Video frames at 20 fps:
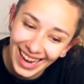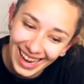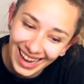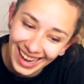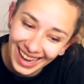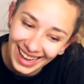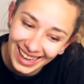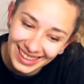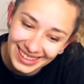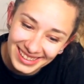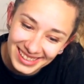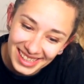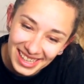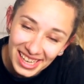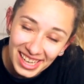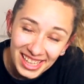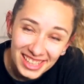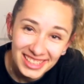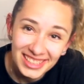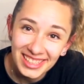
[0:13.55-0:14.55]
and
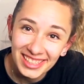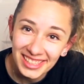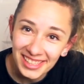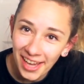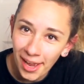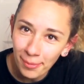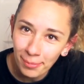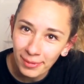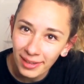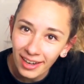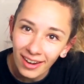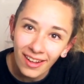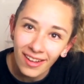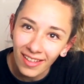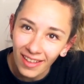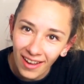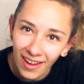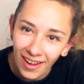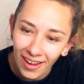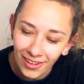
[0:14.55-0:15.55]
to top it
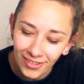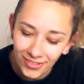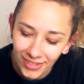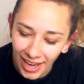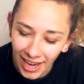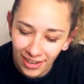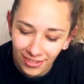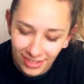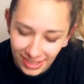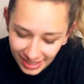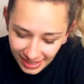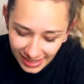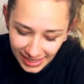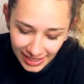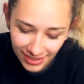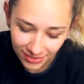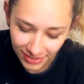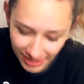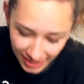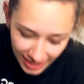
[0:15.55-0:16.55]
all off, I
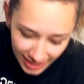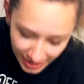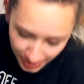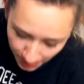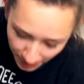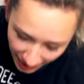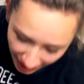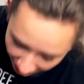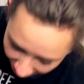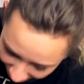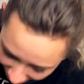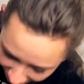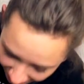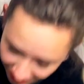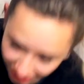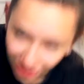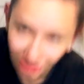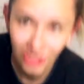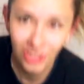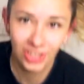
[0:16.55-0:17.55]
received this
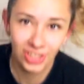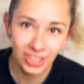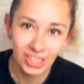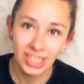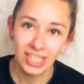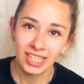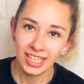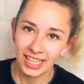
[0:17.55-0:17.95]
package